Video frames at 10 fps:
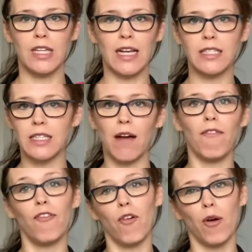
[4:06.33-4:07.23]
That
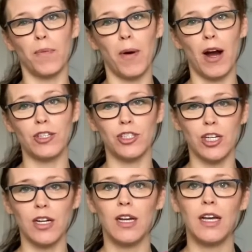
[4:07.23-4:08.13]
slump forward
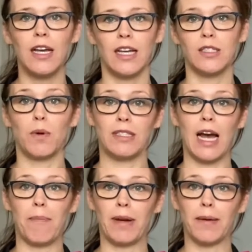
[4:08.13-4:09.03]
posture is what's
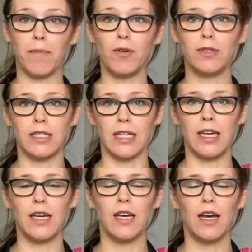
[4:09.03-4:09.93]
happening
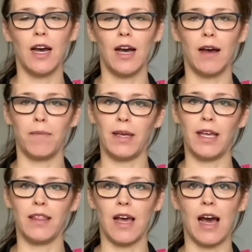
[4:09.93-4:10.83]
mostly
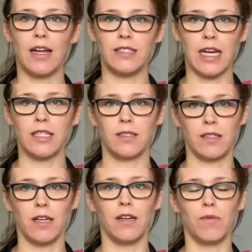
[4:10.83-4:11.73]
in that
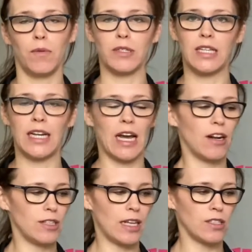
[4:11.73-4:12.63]
desk, when we're sitting at
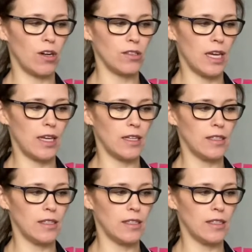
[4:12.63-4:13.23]
our desk all day.